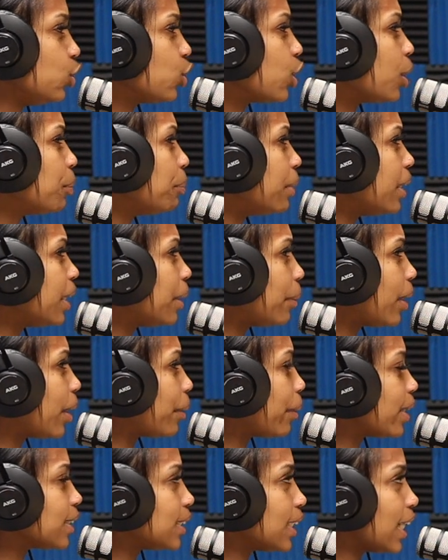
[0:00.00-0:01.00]
You can be a
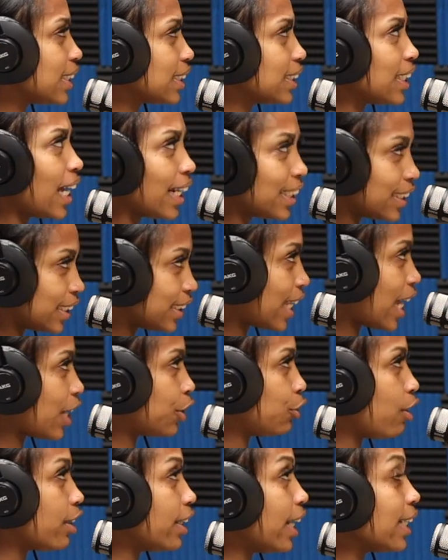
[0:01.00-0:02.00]
better person. That's not just how
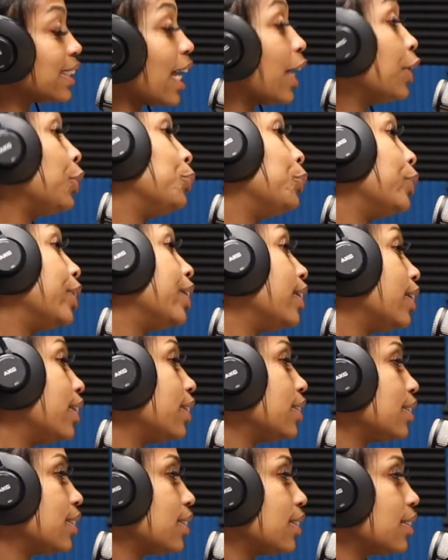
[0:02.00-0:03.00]
you are. That's how you
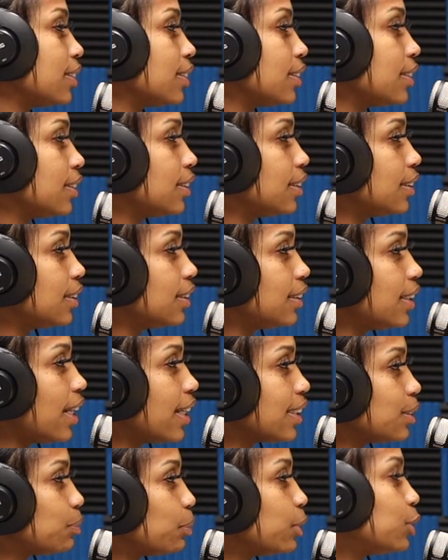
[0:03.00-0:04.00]
was.
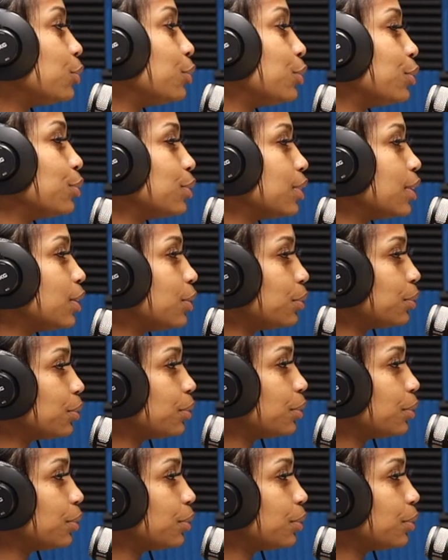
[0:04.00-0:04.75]
That's what you used to do.